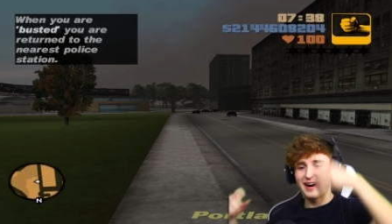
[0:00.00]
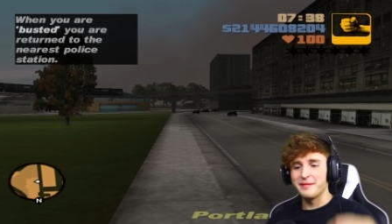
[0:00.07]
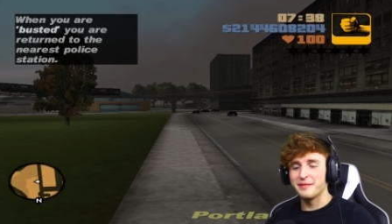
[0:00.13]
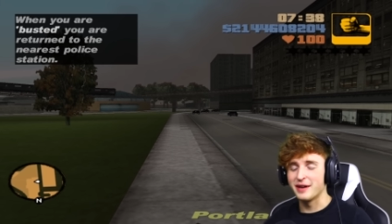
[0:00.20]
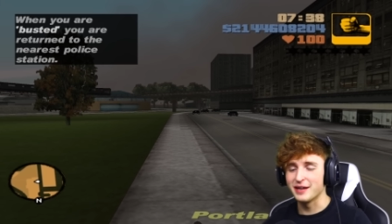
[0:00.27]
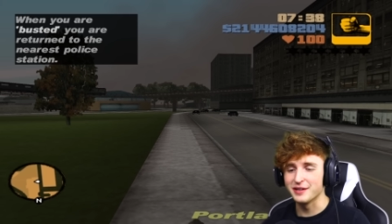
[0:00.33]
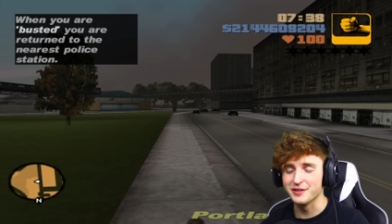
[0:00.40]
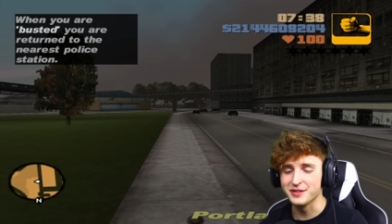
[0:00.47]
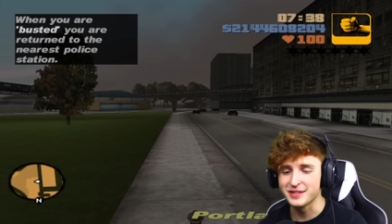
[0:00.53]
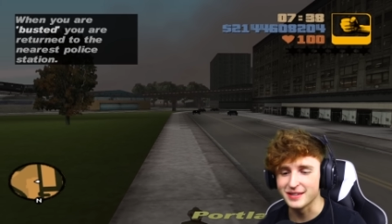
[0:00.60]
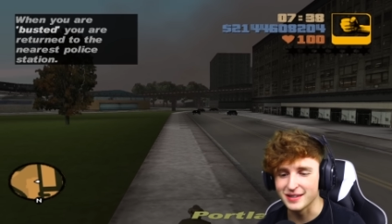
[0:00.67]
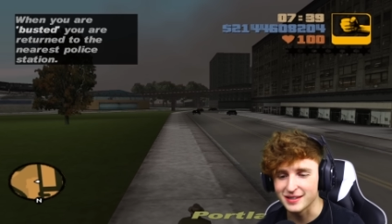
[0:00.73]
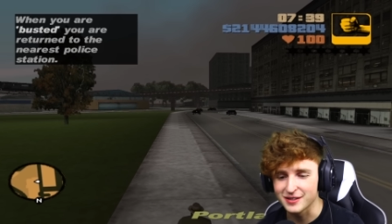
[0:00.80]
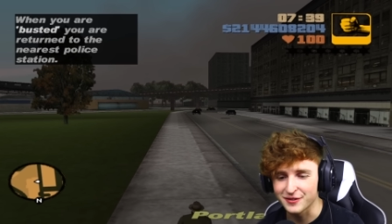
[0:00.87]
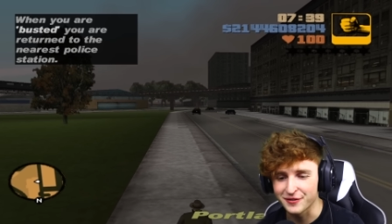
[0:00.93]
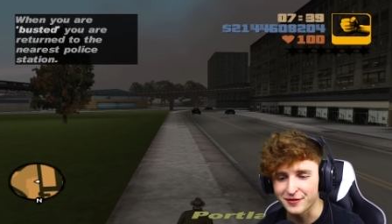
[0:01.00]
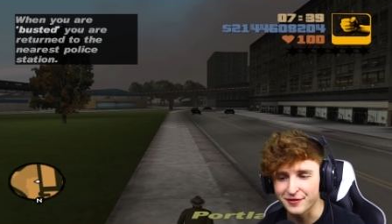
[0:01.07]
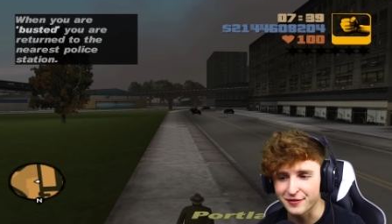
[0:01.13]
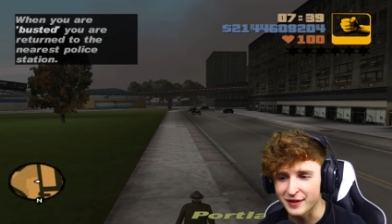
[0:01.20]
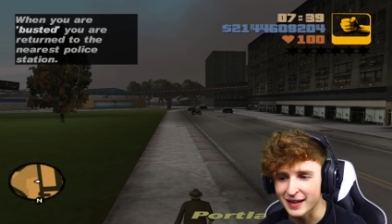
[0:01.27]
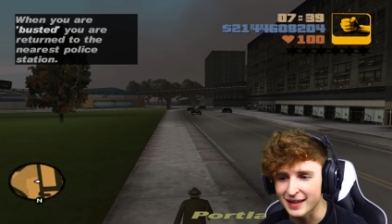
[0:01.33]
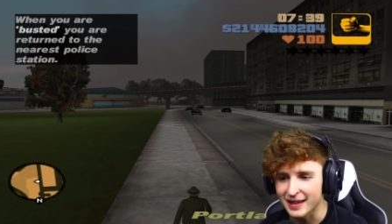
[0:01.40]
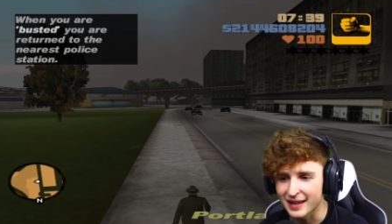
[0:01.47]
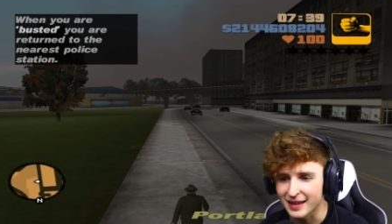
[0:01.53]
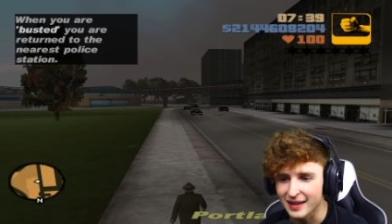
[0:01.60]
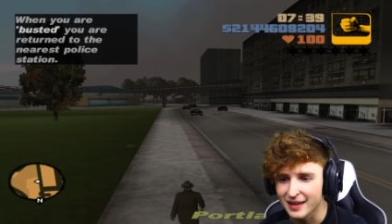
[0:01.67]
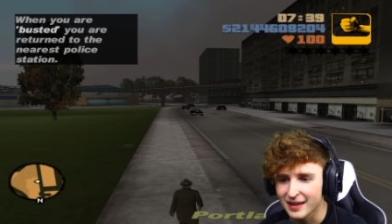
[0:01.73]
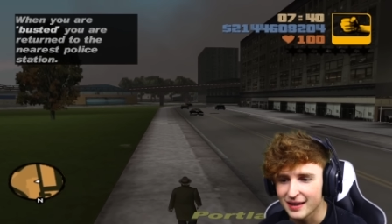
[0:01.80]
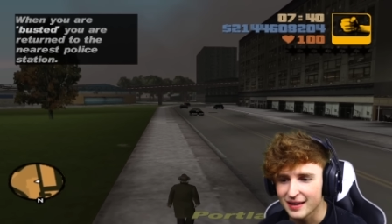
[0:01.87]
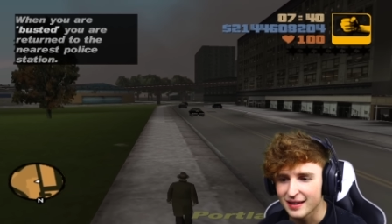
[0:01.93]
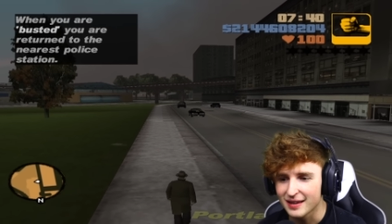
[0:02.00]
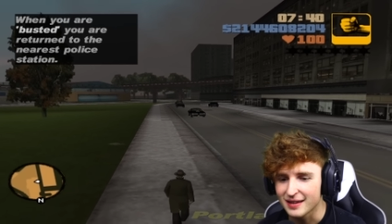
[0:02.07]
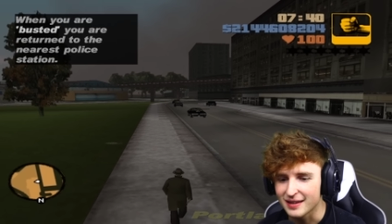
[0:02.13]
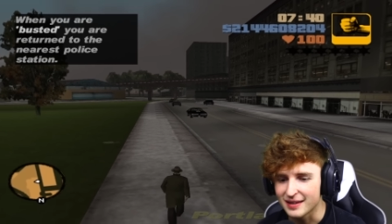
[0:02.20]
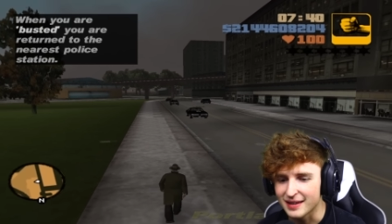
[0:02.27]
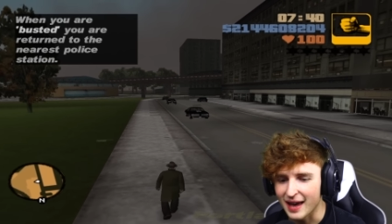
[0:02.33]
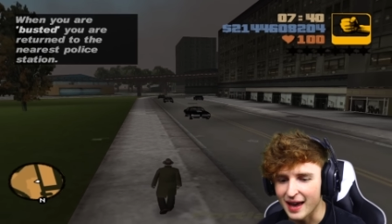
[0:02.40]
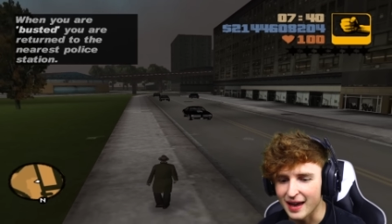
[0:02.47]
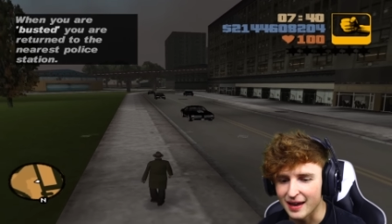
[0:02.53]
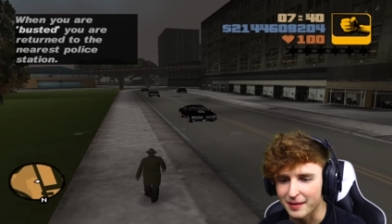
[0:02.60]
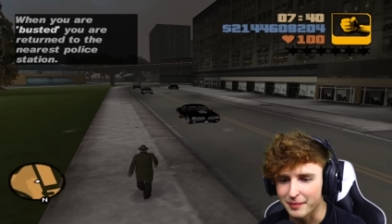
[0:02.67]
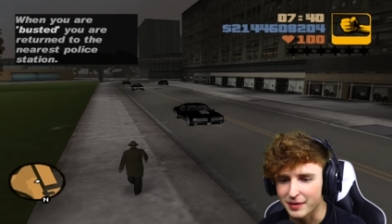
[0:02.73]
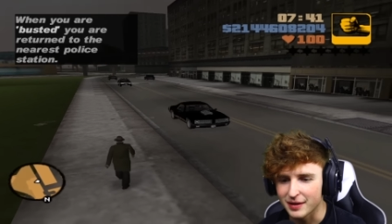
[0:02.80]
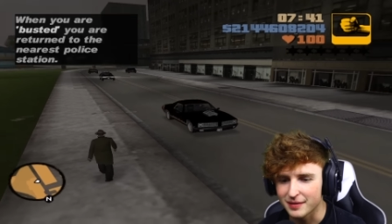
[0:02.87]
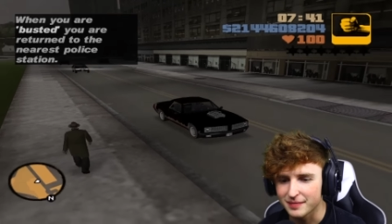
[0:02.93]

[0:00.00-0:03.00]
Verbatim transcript: I'm not used to this freaking game.